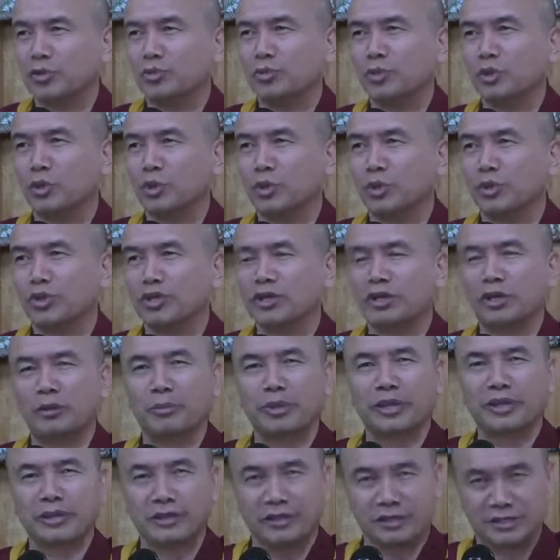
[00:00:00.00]
who are
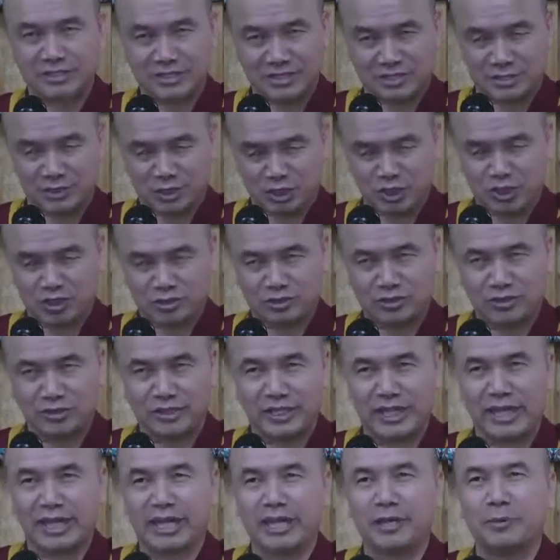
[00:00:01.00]
coming here just
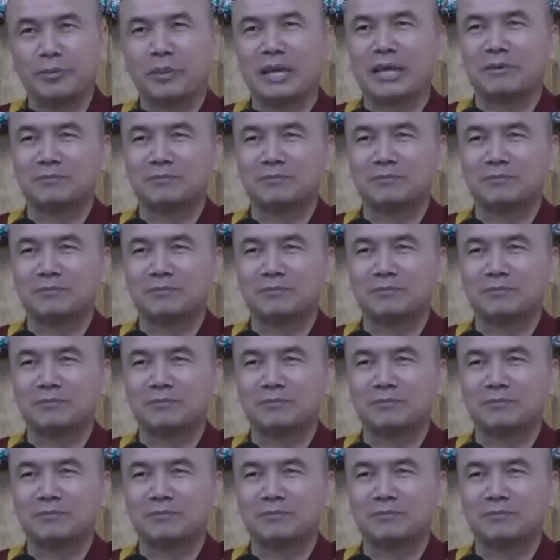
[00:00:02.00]
today,